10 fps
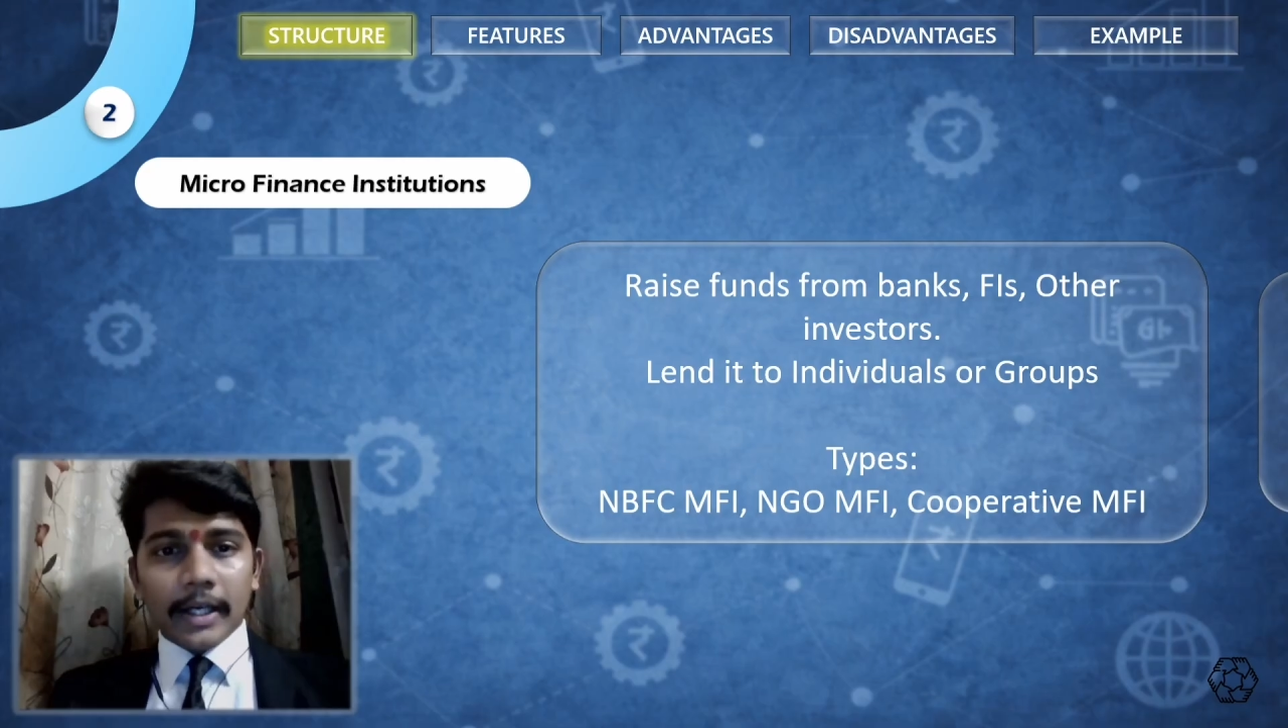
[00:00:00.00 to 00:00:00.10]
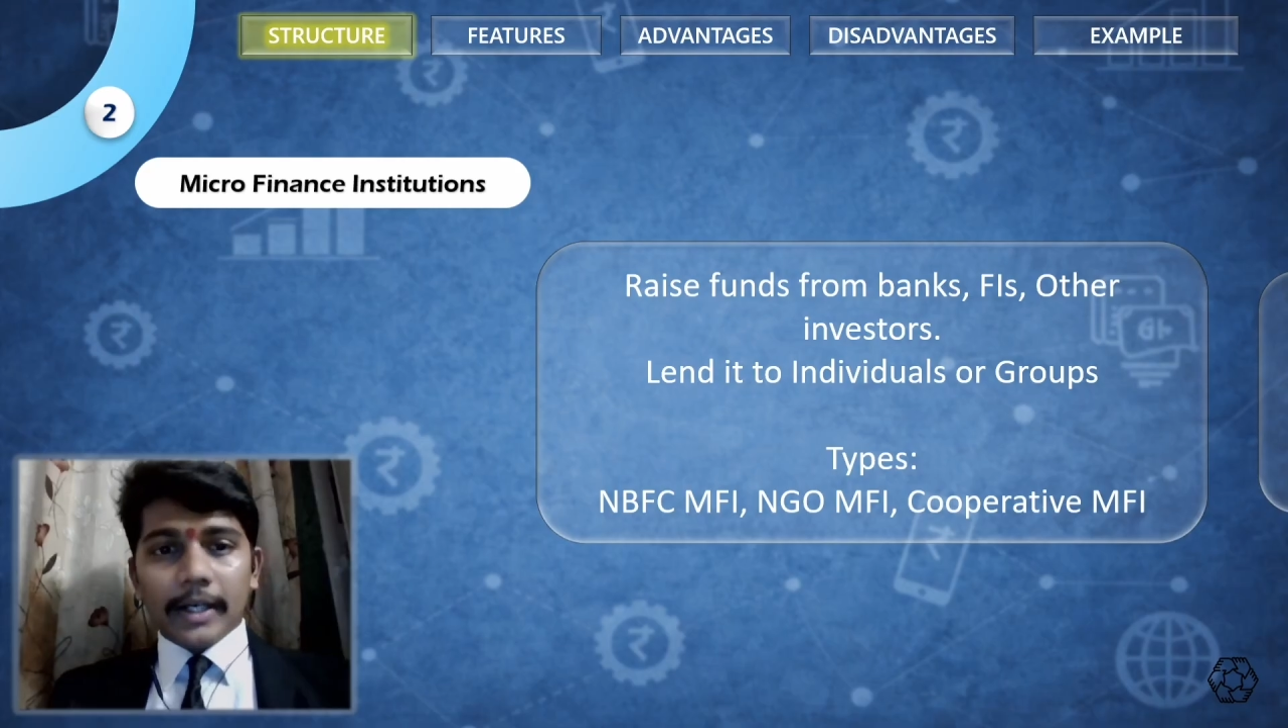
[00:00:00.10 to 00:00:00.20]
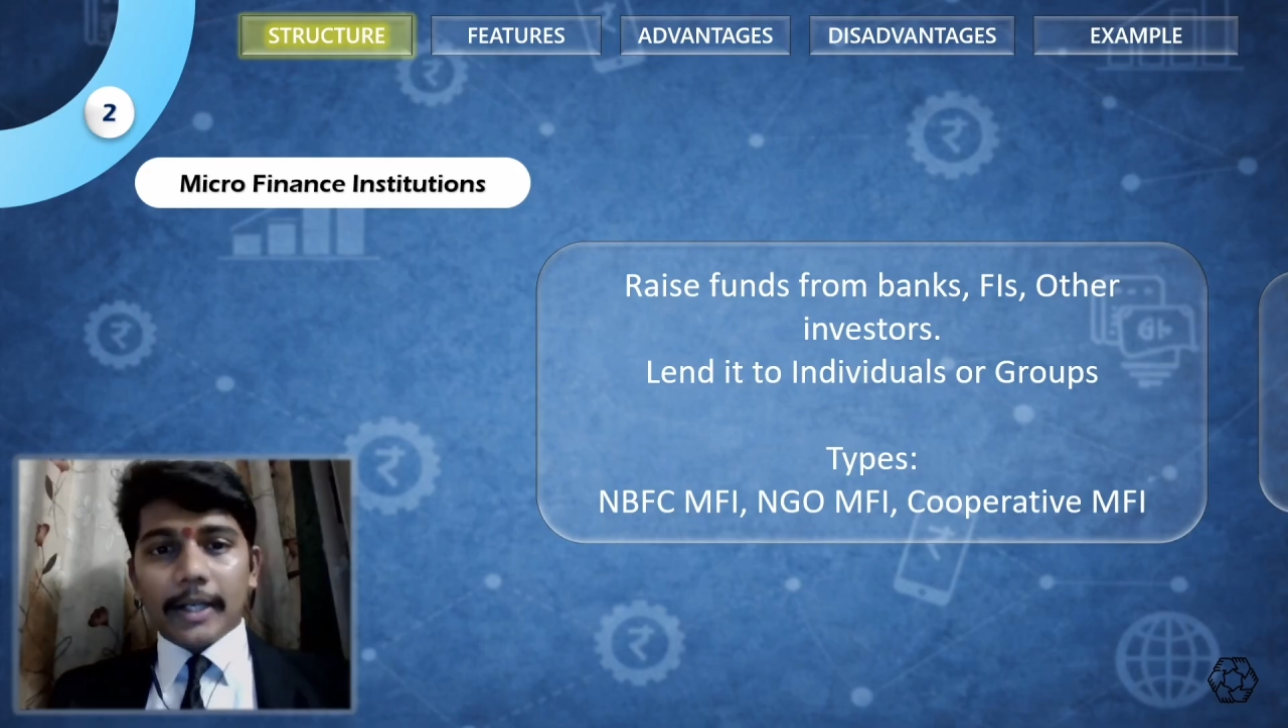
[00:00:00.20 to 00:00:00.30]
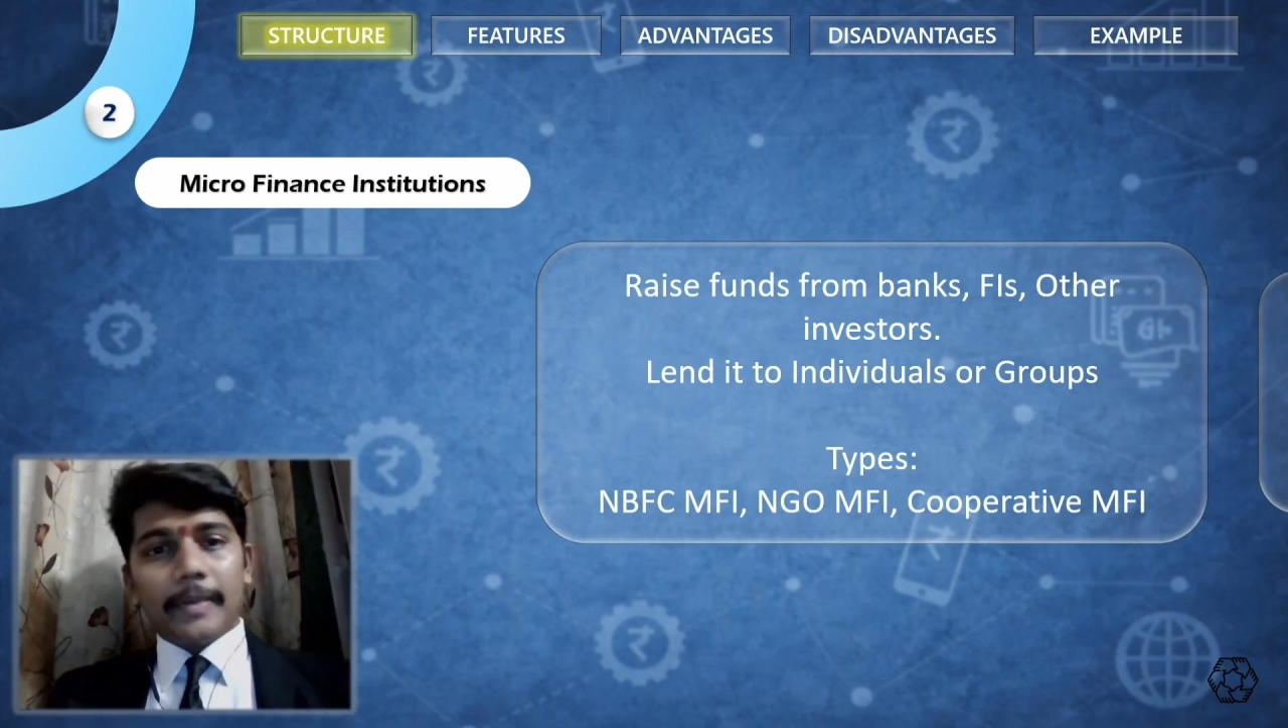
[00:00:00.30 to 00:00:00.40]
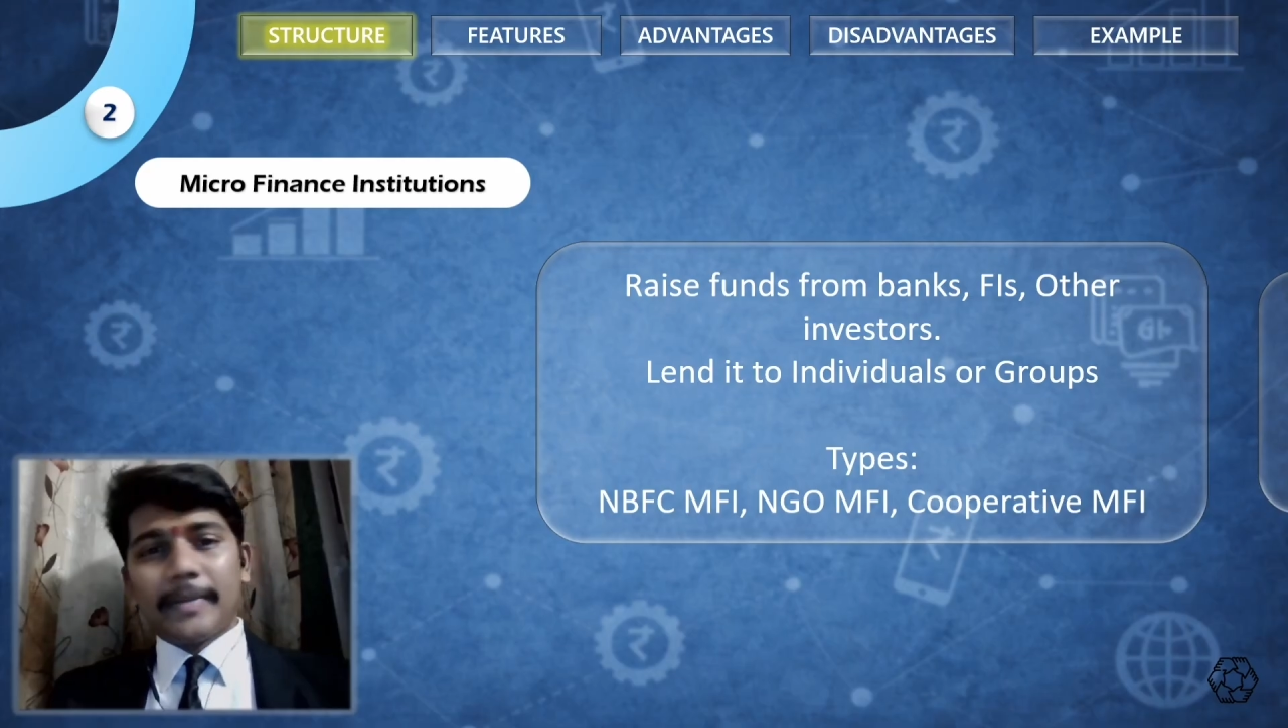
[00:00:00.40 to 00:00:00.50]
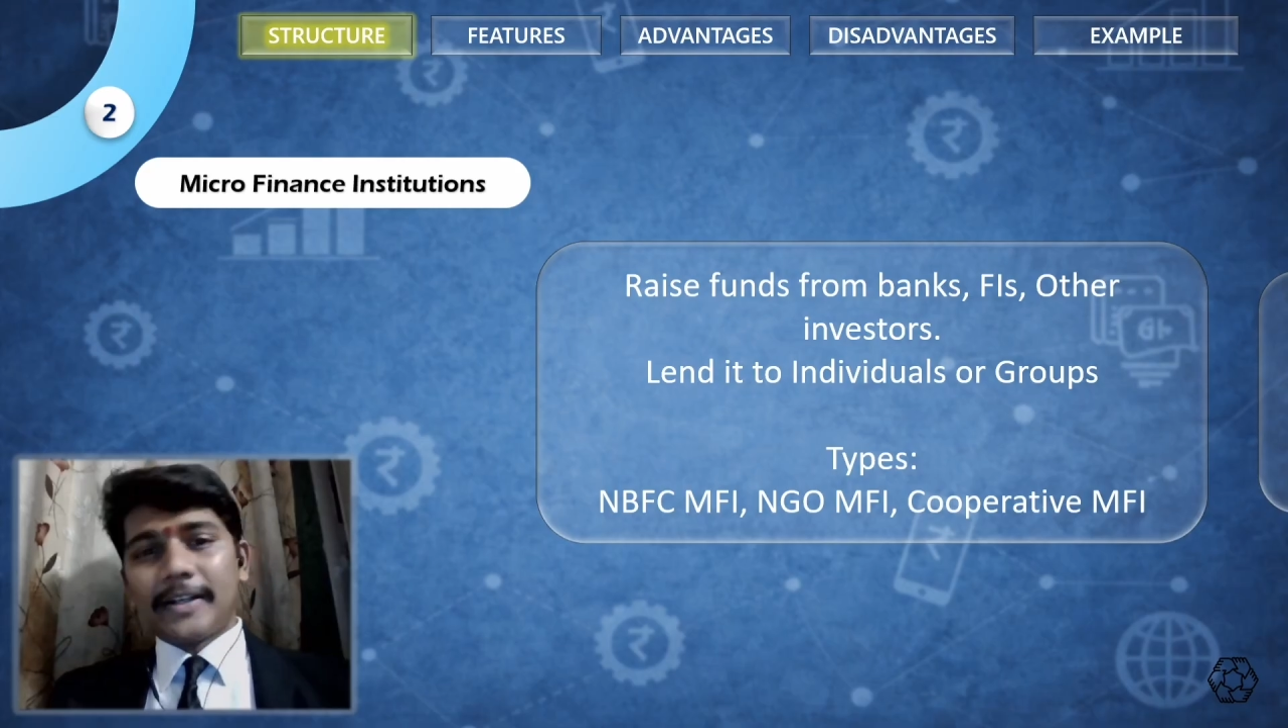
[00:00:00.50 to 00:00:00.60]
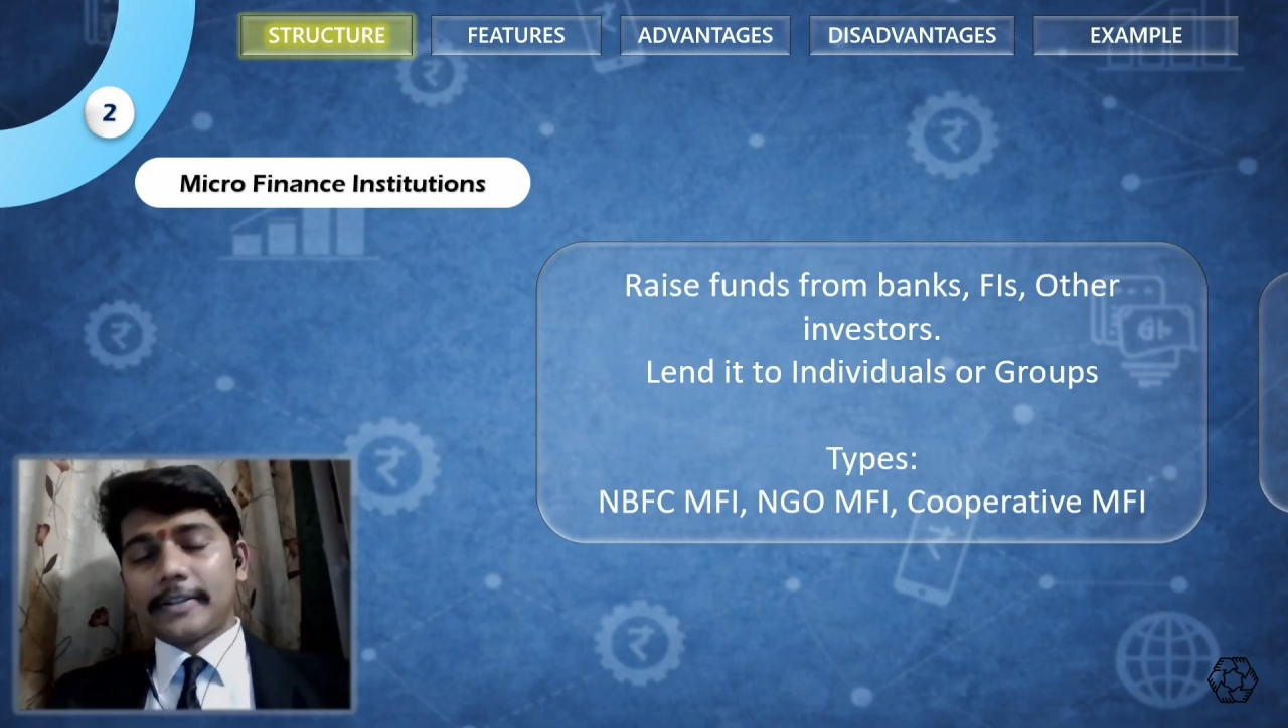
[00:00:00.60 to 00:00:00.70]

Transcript: Repayment